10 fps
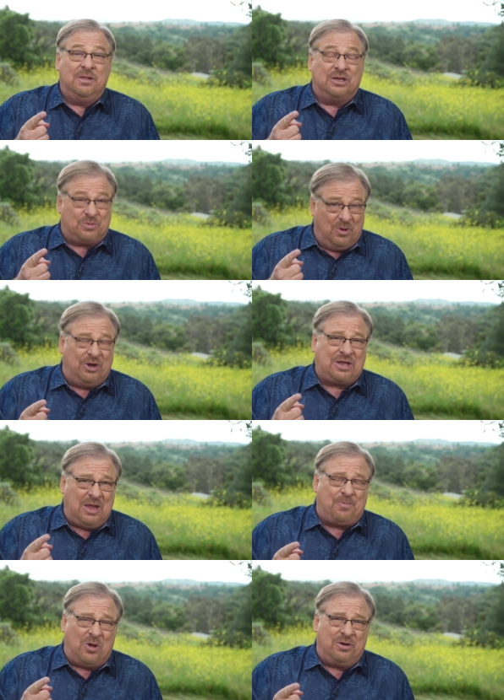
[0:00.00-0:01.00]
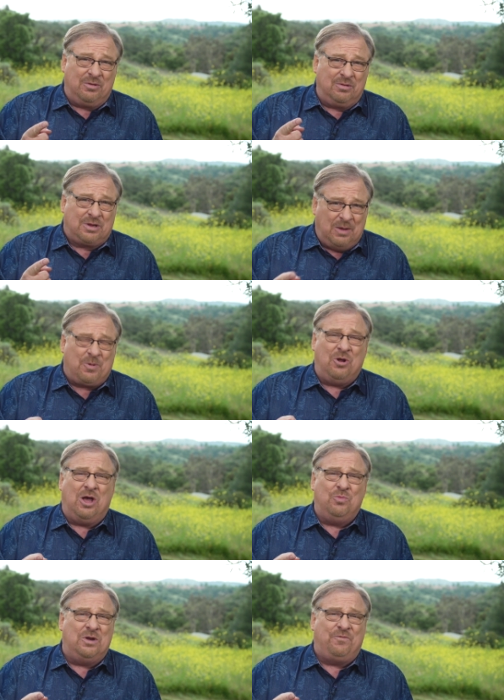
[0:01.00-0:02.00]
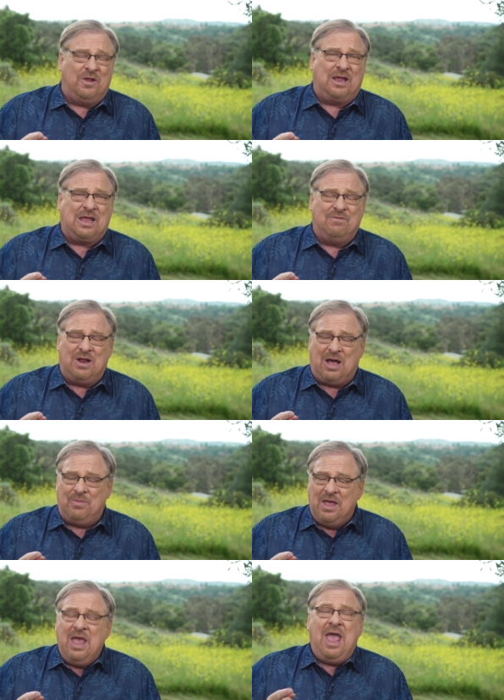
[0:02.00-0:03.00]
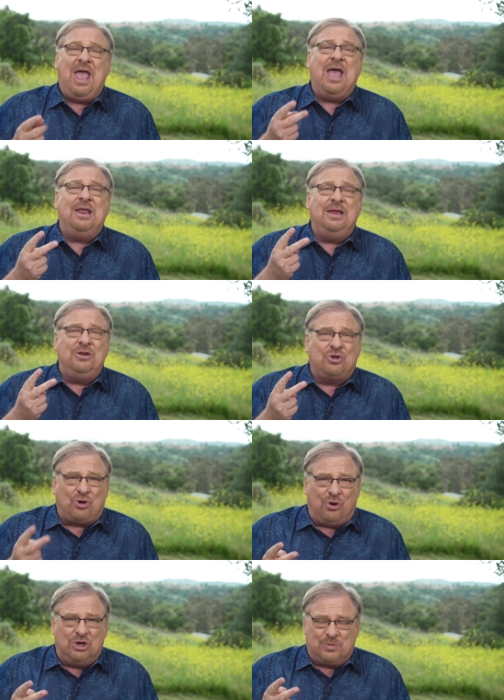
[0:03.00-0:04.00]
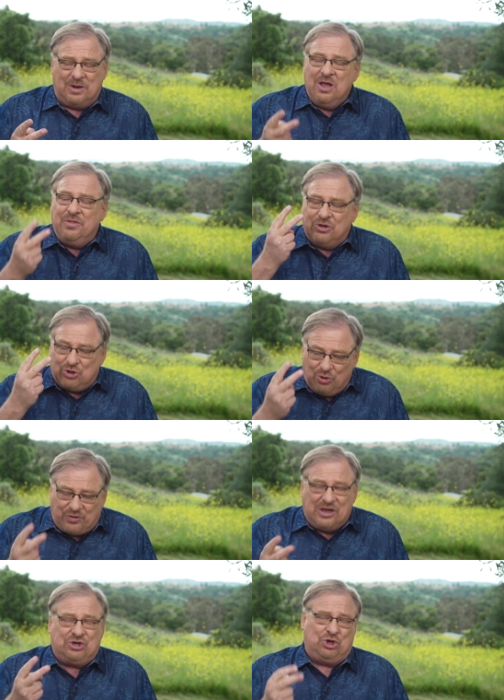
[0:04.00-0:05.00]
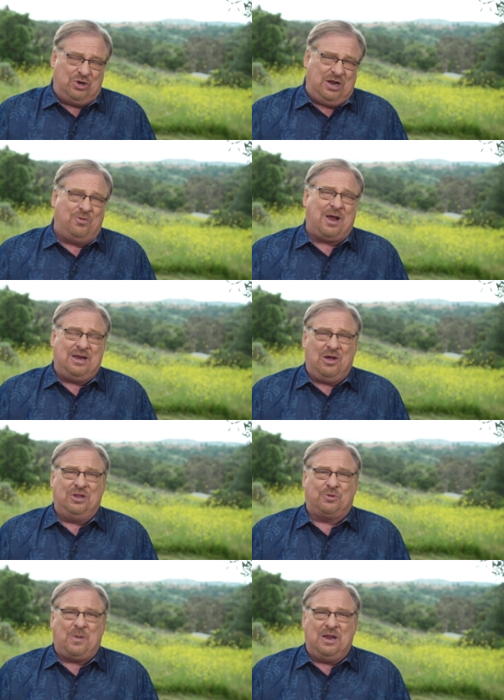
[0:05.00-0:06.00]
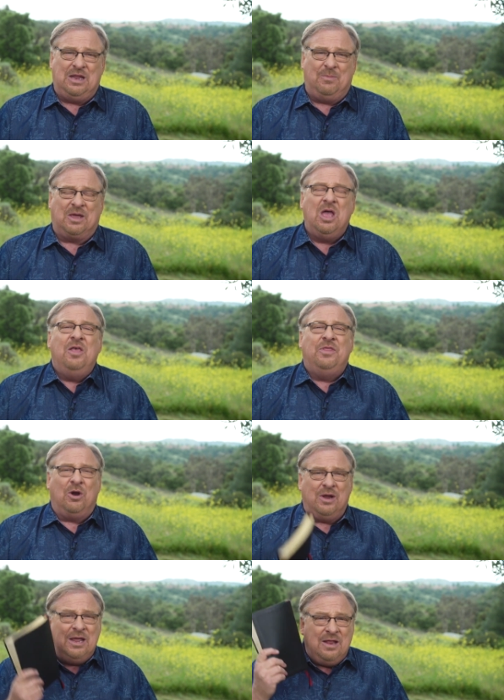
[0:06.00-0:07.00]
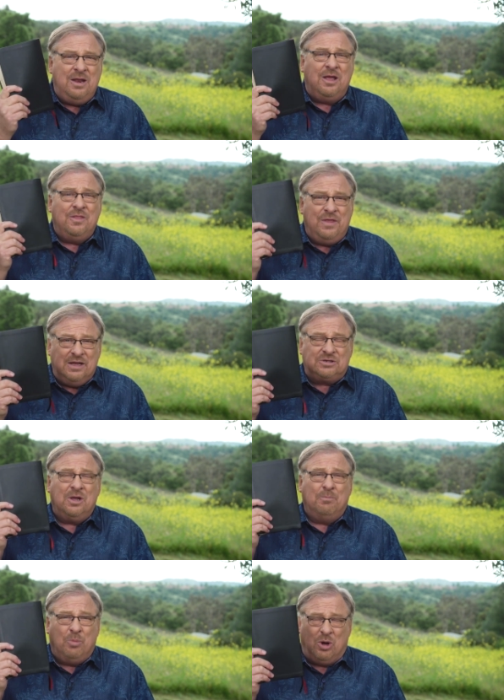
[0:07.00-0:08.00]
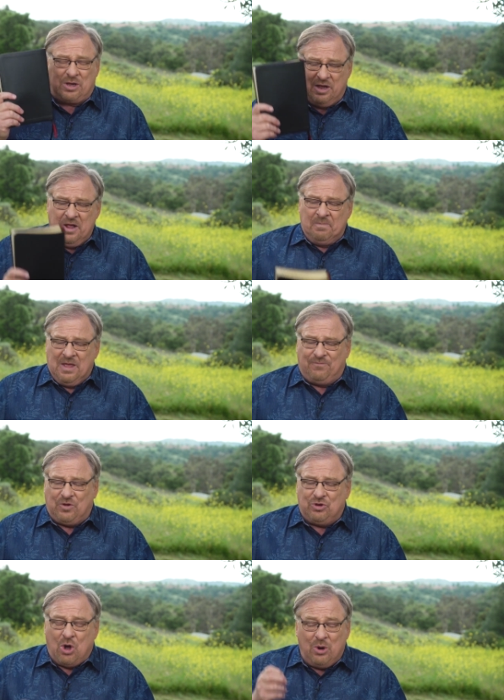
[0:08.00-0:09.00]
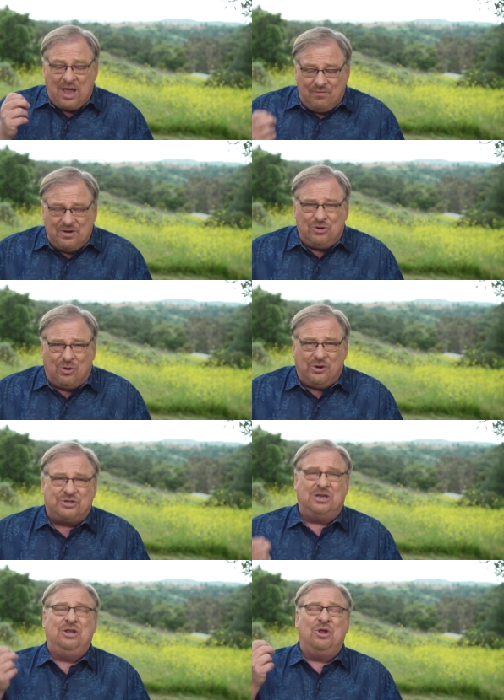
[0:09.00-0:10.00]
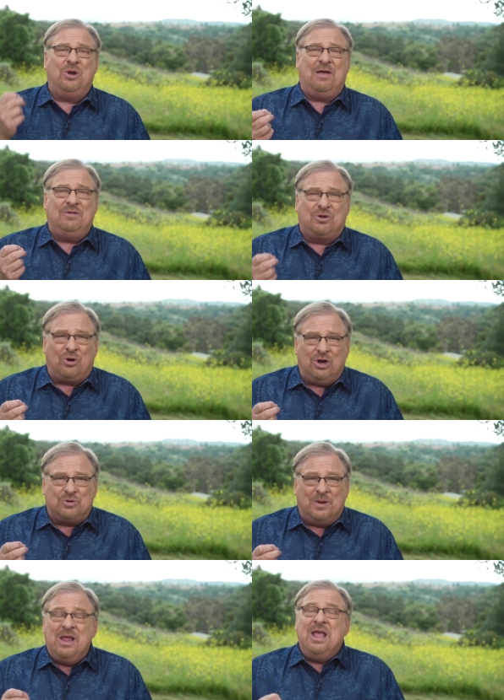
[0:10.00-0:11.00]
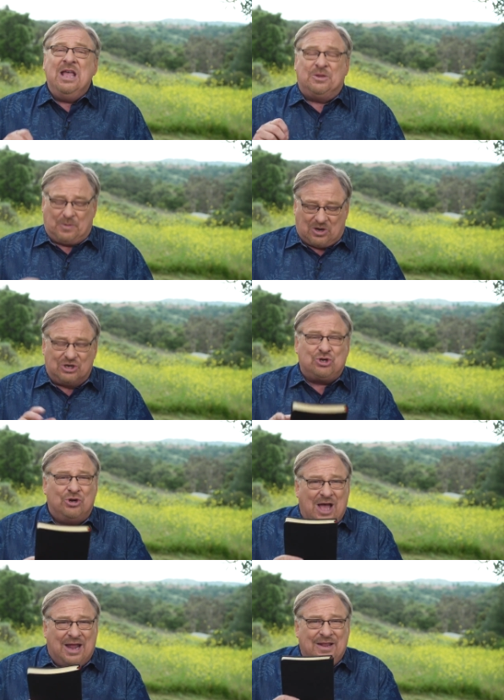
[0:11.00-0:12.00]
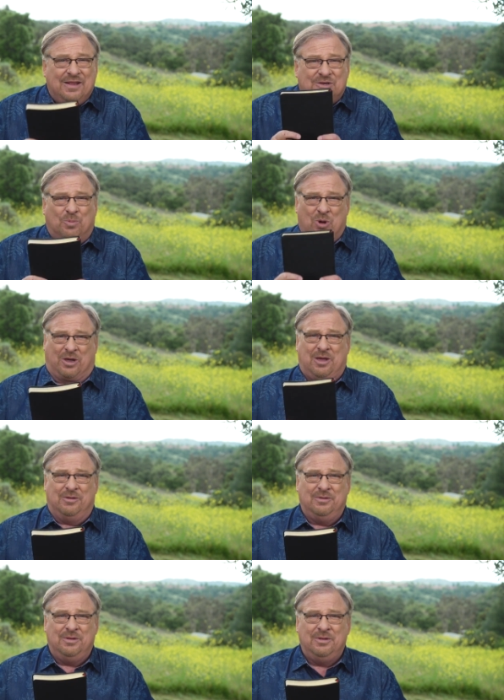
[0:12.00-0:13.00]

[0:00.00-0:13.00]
that's the ability to keep on keeping on when you feel like giving up, and encouragement, the two things you need right now in this pandemic. They're in this book. If you don't have endurance and you don't have encouragement, it's because you're not in this book.